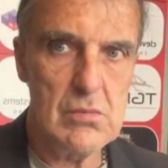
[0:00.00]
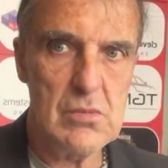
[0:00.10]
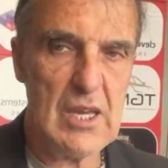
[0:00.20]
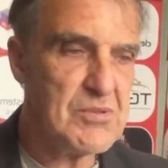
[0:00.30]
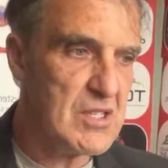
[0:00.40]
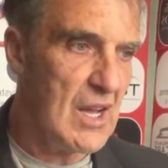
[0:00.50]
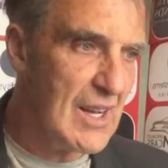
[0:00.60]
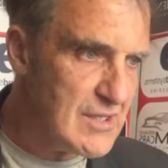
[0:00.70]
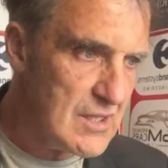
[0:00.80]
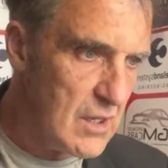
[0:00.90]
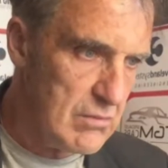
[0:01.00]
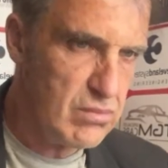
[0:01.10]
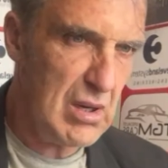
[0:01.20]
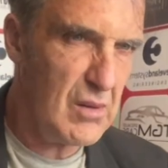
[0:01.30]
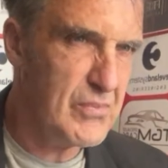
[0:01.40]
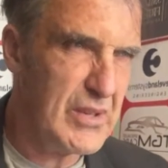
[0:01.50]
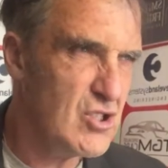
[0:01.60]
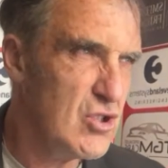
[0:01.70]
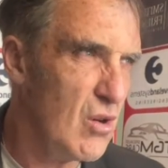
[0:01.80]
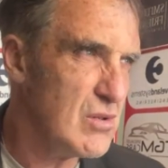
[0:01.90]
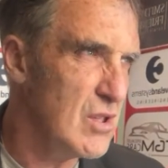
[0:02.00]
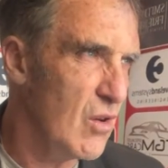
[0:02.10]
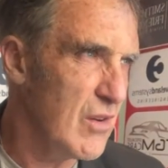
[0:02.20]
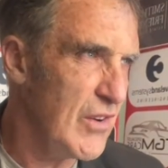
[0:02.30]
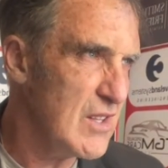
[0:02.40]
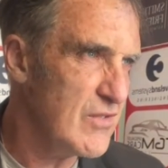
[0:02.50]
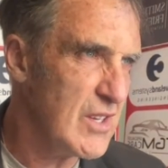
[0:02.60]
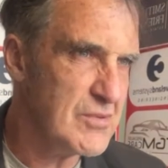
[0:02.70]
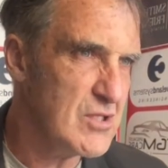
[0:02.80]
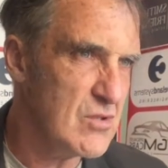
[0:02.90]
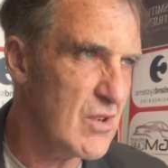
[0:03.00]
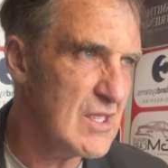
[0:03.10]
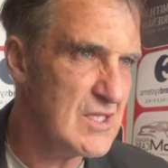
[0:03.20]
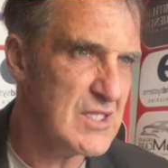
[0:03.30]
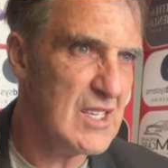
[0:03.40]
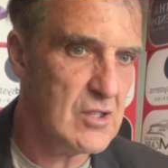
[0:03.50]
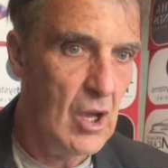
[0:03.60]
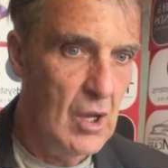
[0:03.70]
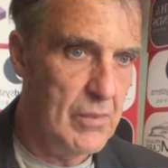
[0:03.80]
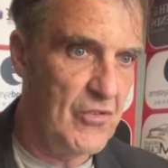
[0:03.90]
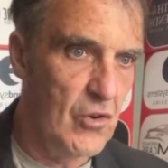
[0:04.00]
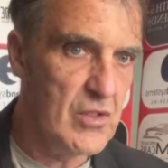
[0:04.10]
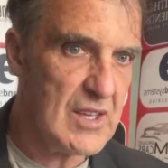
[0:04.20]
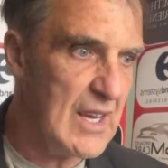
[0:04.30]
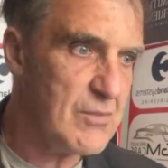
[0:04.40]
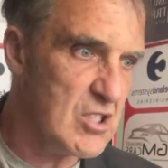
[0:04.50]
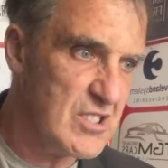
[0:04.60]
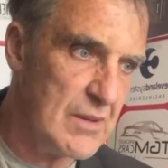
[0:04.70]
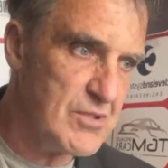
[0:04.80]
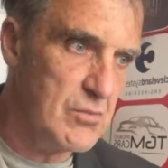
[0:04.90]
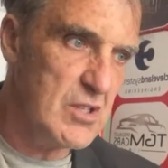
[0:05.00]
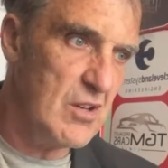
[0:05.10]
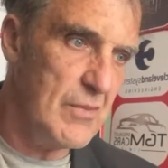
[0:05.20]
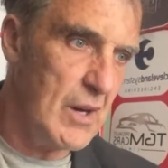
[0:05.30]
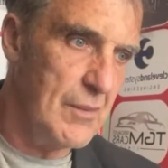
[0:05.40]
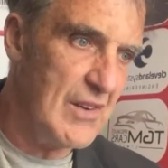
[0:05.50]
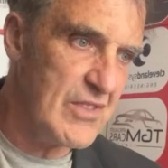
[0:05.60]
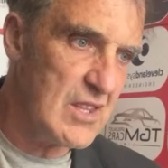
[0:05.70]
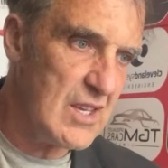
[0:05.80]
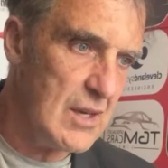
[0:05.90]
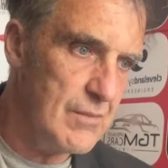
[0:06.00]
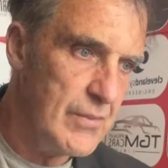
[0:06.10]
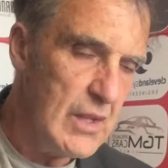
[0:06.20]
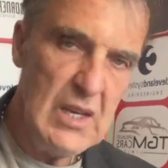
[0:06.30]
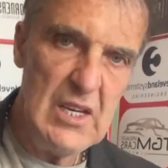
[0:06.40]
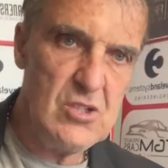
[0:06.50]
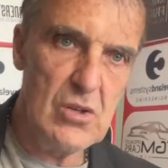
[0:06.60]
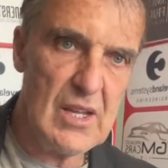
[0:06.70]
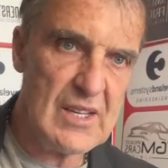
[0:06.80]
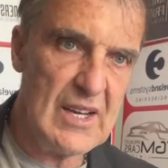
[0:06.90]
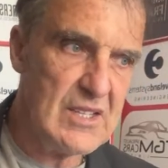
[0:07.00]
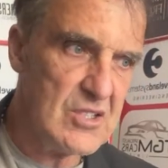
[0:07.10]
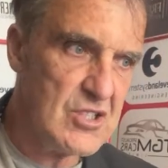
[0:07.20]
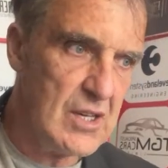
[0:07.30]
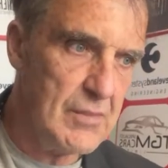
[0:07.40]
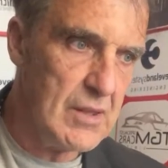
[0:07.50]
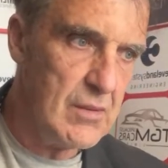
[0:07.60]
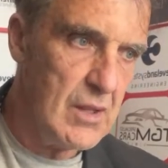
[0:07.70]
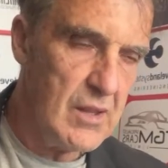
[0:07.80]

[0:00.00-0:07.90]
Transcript: Gibson hasn't. I would be shocked and horrified if Gibson's already said before the game, because Gibson would have met him after the game. He's not that kind of chairman.